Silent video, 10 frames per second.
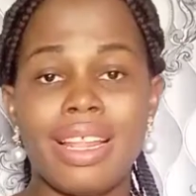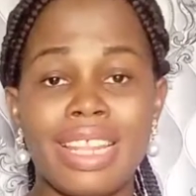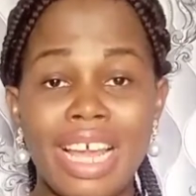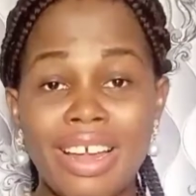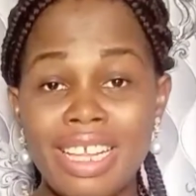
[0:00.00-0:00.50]

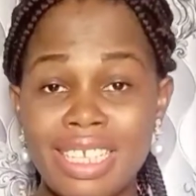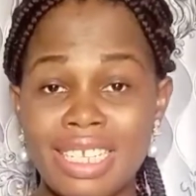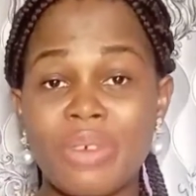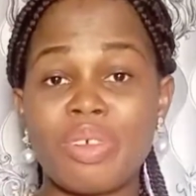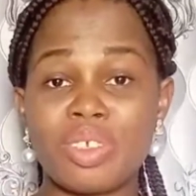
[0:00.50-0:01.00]
Now, let's
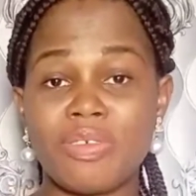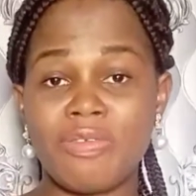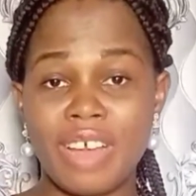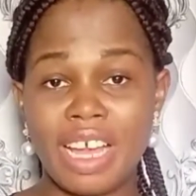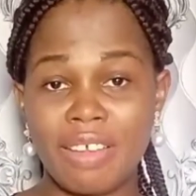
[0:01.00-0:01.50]
answer question
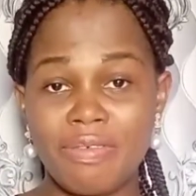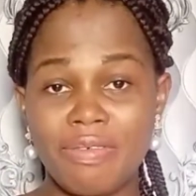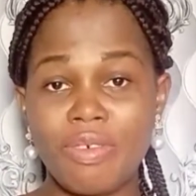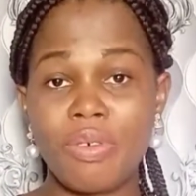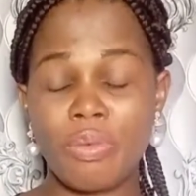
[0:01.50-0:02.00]
5.
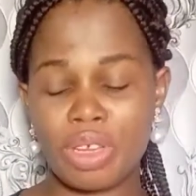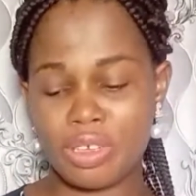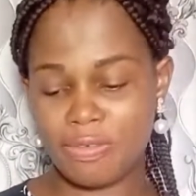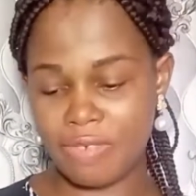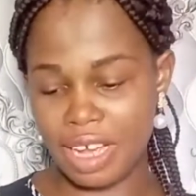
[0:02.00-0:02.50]

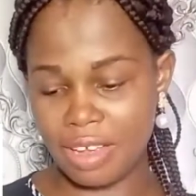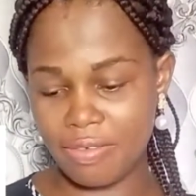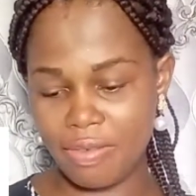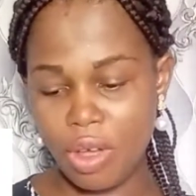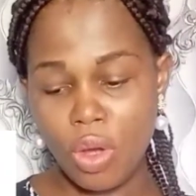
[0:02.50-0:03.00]
Question 5.
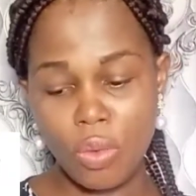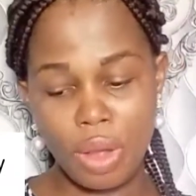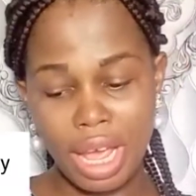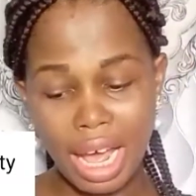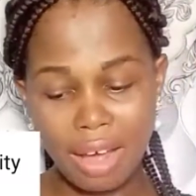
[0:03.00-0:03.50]

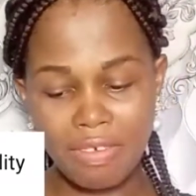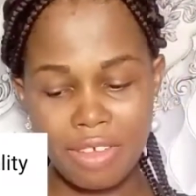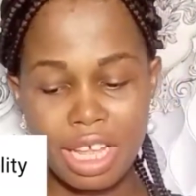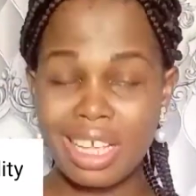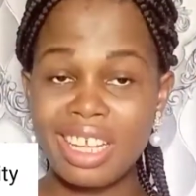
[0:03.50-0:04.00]
We have
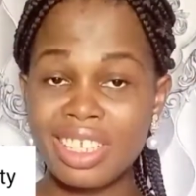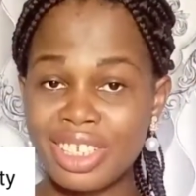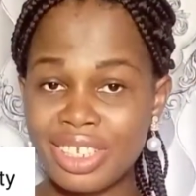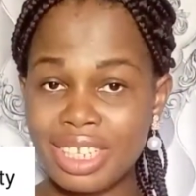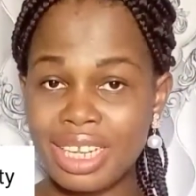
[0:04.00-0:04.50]

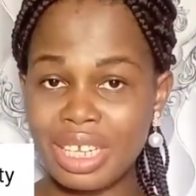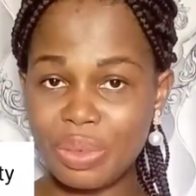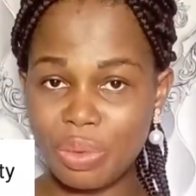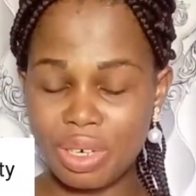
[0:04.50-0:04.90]
the underlined